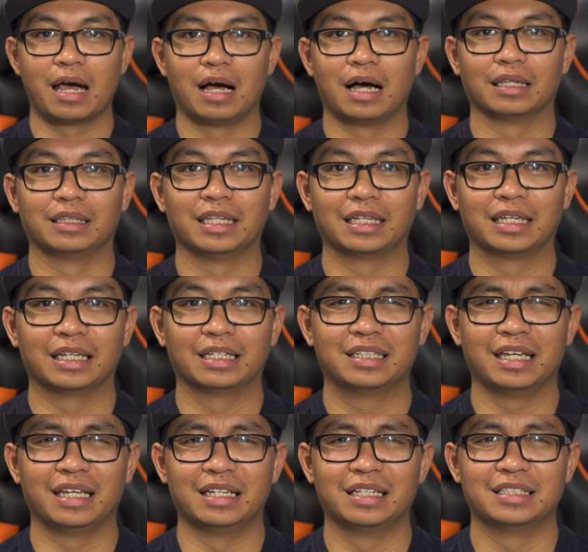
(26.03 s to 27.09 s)
I think it
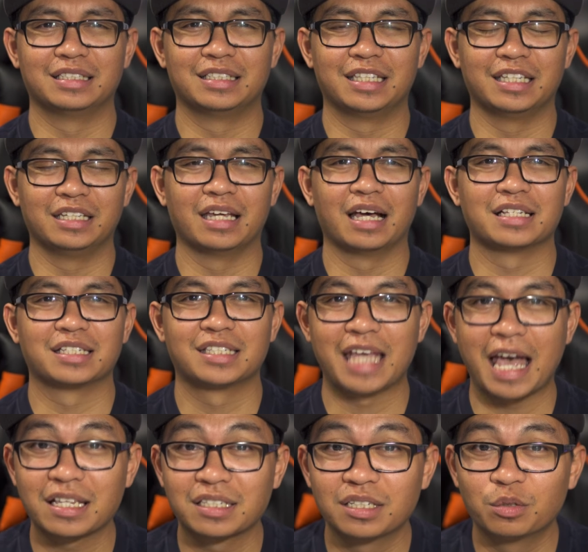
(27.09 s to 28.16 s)
is the
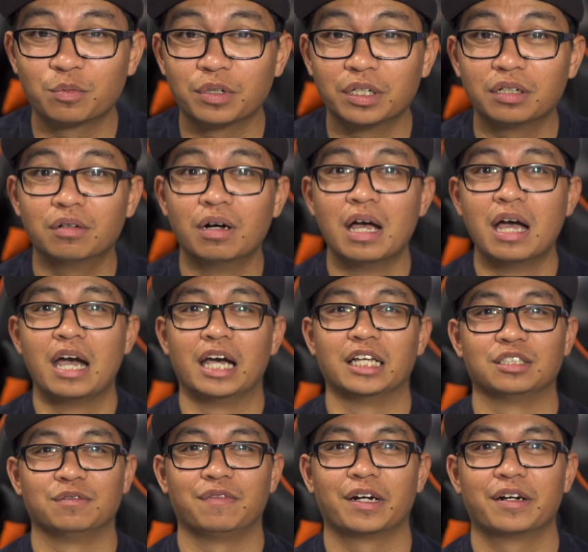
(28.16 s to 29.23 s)
Assassin reel.
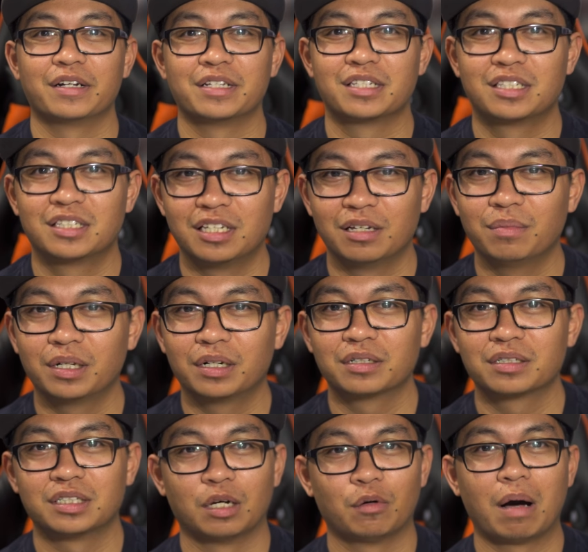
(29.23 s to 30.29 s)
It's very similar,
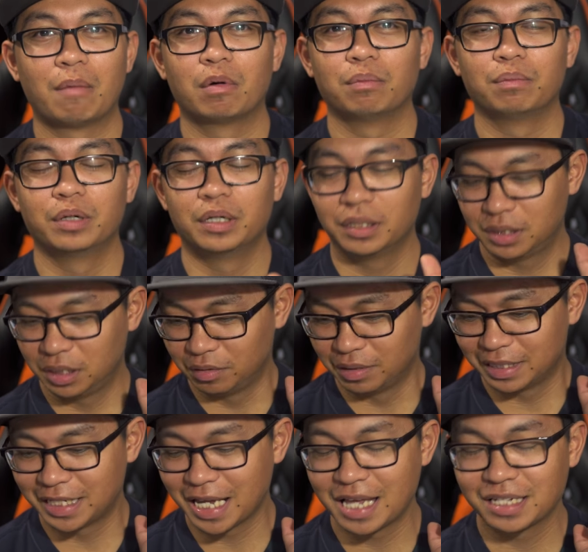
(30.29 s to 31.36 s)
so I'm gonna put it to
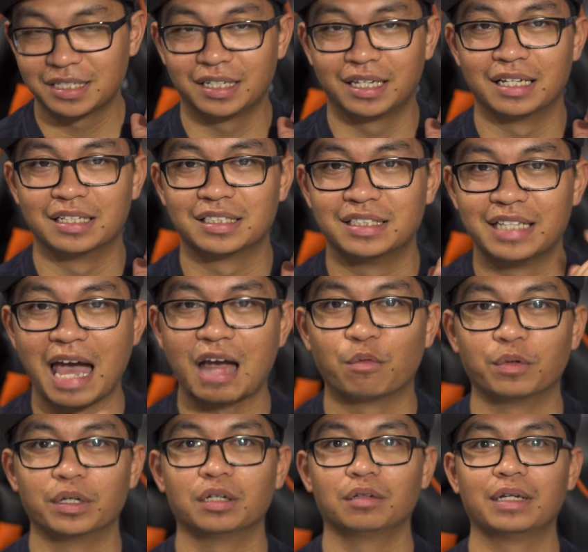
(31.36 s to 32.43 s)
the test against that
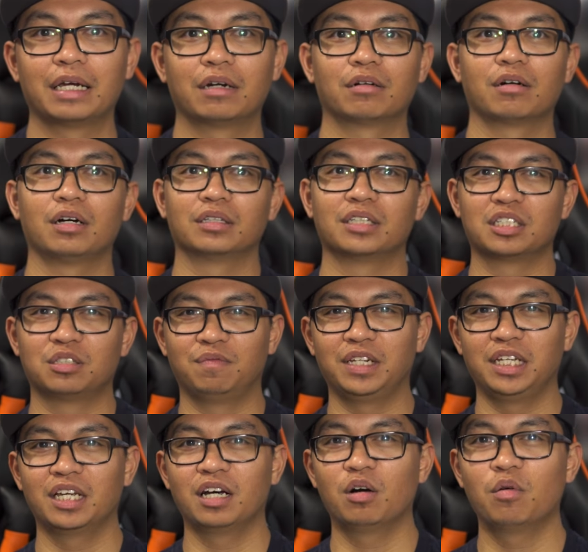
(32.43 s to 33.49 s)
reel later on this
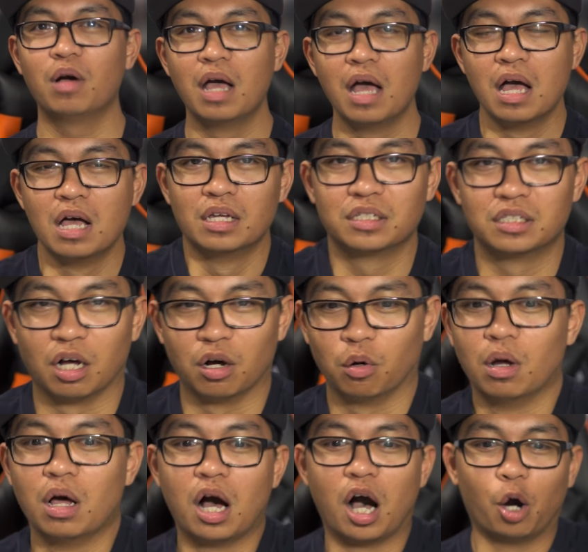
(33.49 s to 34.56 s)
video. So,
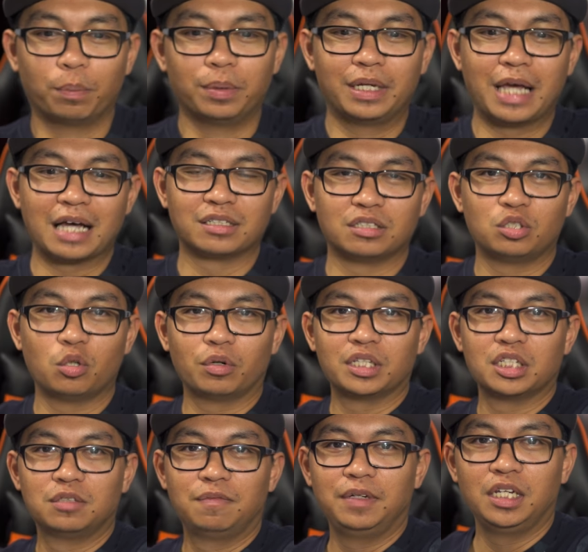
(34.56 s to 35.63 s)
hope you guys enjoyed
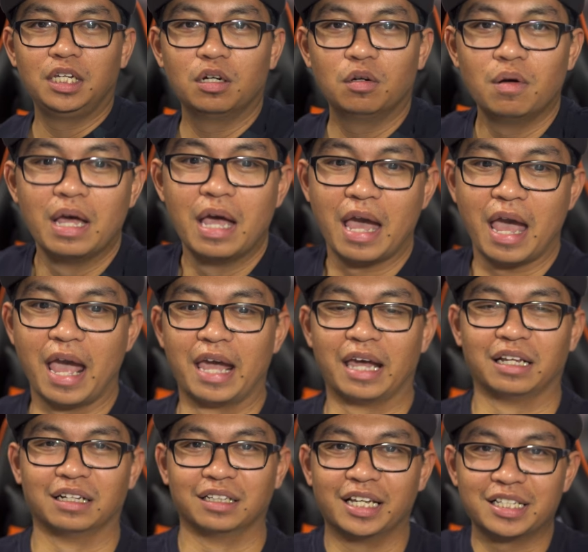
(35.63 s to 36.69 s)
this video,
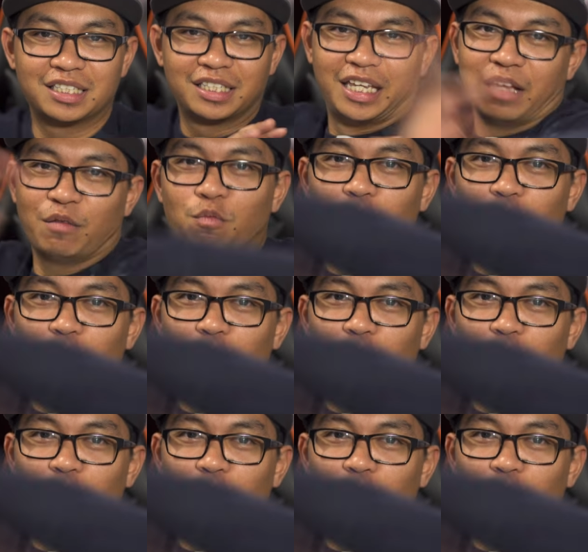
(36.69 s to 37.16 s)
and let's get